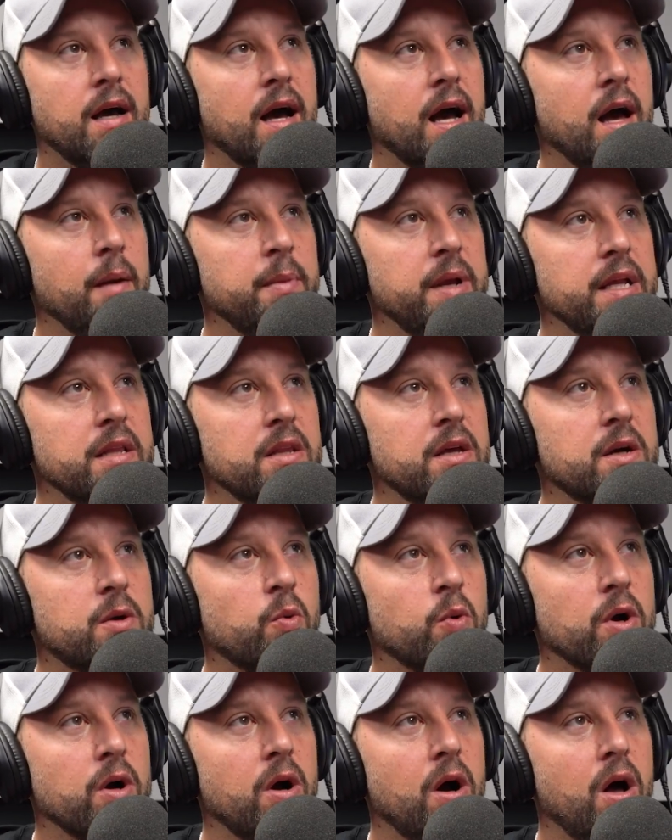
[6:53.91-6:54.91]
I mean, look,
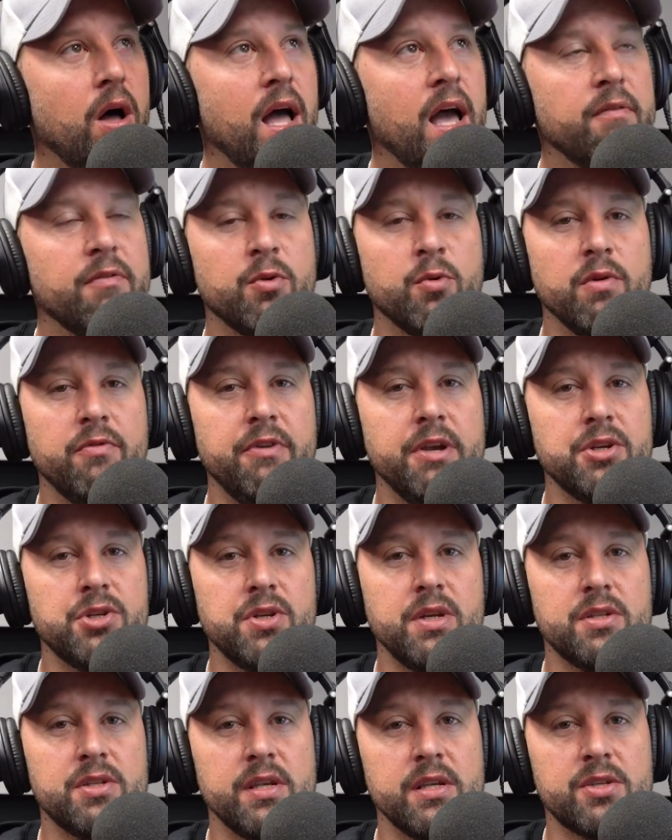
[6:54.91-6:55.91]
we're all having
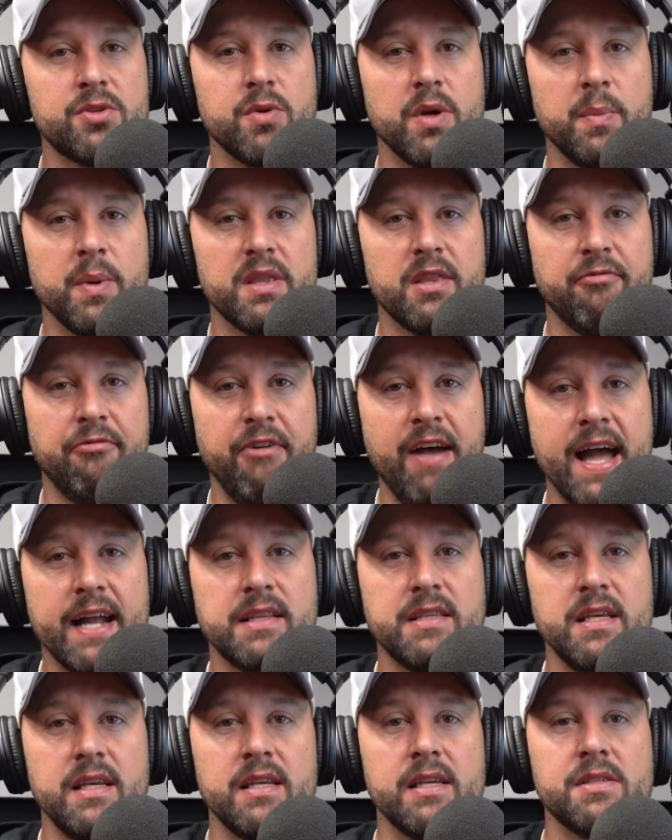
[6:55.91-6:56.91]
revisionist history, but the
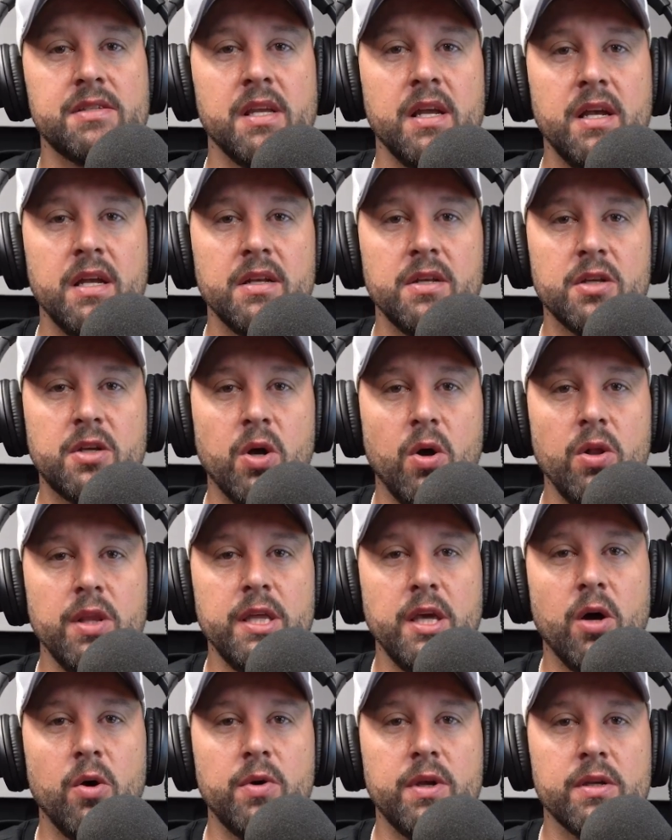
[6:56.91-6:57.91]
fact is, Nikola
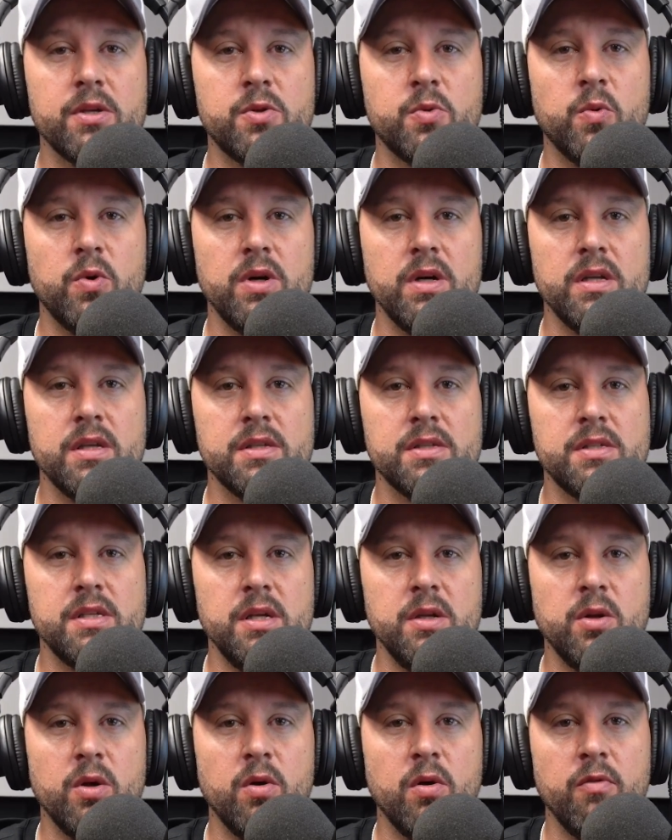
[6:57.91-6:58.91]
Jokic was,
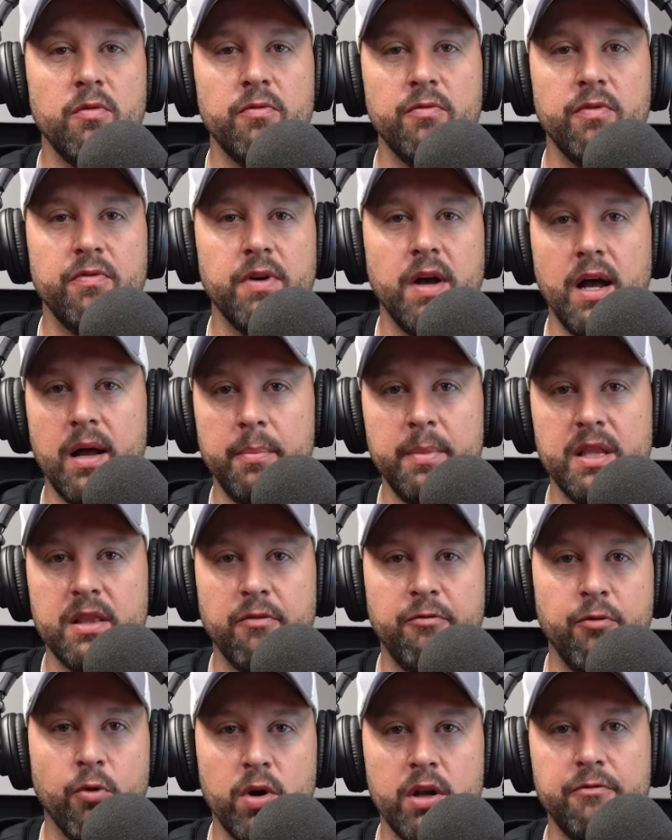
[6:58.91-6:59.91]
you know, I mean, the
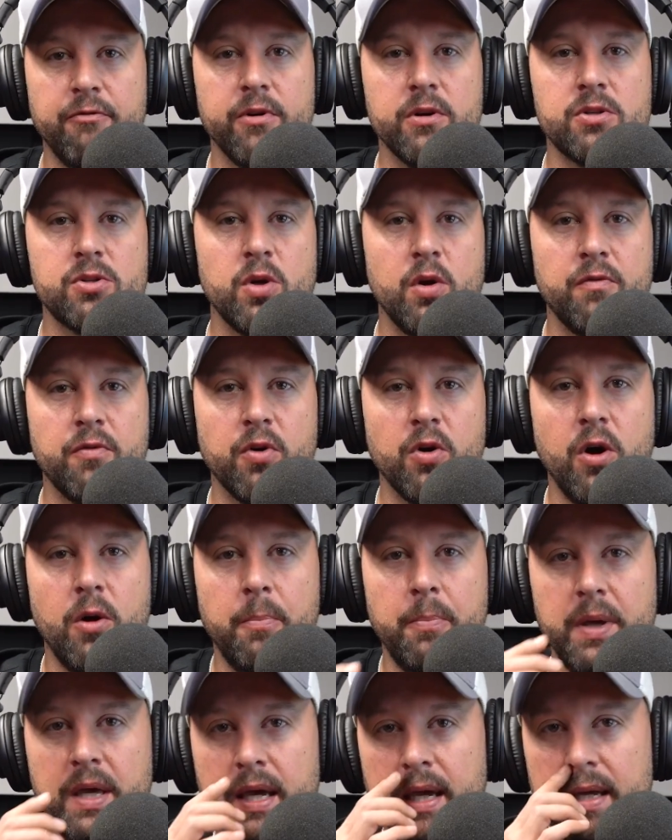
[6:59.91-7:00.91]
41st overall
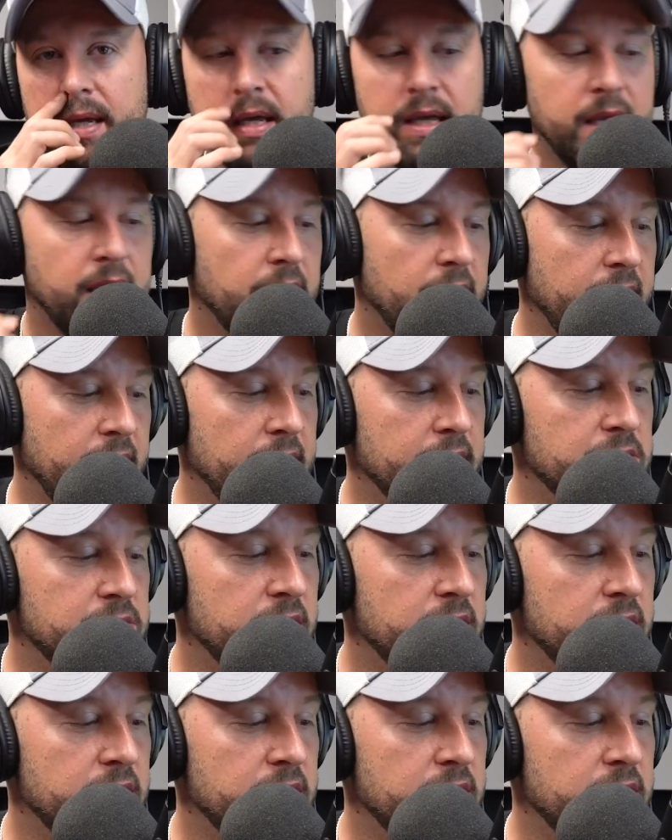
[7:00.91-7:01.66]
pick. He is